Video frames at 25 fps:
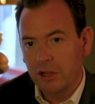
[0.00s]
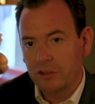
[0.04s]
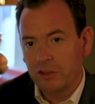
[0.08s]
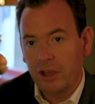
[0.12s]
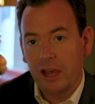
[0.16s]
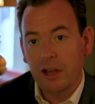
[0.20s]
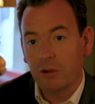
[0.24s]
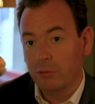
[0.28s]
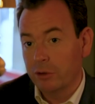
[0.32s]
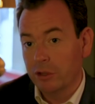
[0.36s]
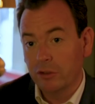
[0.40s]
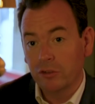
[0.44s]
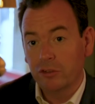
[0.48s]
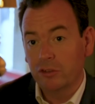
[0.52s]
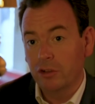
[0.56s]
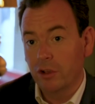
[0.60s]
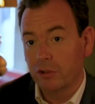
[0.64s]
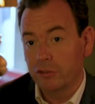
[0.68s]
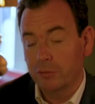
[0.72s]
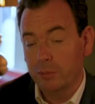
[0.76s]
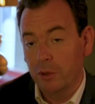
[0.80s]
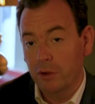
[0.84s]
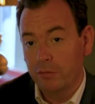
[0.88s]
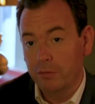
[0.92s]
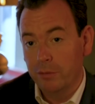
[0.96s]
because I had a real
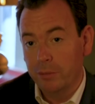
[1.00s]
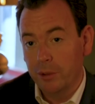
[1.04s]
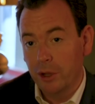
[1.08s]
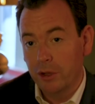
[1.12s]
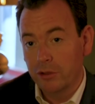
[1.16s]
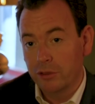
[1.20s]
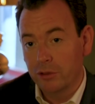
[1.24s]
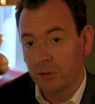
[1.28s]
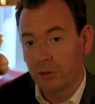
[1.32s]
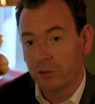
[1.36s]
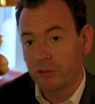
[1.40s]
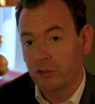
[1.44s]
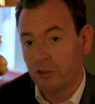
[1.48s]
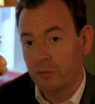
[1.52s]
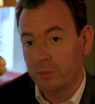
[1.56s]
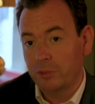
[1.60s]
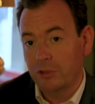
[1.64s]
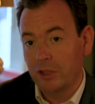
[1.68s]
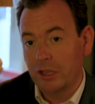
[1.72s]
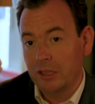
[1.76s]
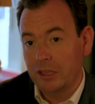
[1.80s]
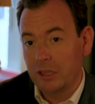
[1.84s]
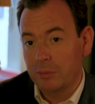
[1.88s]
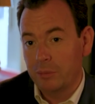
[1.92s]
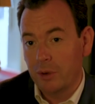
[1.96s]
soft spot for both horses,
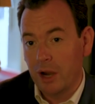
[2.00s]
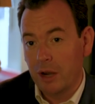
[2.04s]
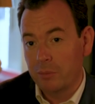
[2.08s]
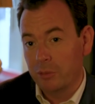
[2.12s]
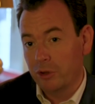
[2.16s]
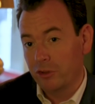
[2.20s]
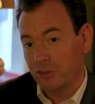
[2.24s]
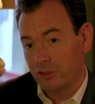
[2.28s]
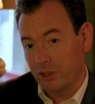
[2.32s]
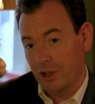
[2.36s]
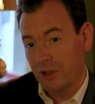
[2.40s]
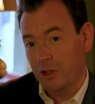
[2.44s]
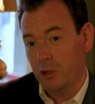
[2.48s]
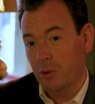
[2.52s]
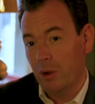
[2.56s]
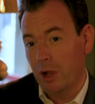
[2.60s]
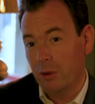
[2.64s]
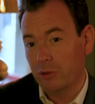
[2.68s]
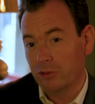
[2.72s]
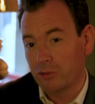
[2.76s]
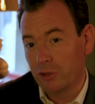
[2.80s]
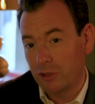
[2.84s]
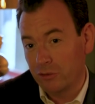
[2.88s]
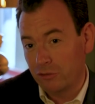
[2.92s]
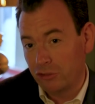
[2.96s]
particularly Bradbury Star, who
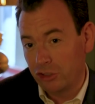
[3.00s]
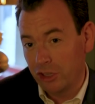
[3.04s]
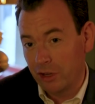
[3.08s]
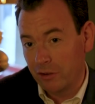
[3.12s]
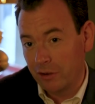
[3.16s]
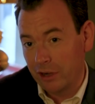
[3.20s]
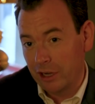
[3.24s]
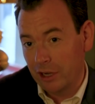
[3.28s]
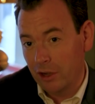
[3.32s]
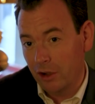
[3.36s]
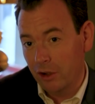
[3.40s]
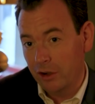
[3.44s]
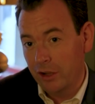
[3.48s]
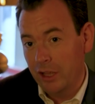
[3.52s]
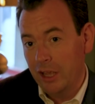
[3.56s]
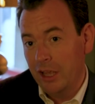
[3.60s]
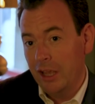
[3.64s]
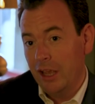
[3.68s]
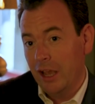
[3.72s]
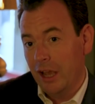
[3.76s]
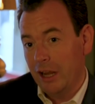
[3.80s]
I was sort of cheering on,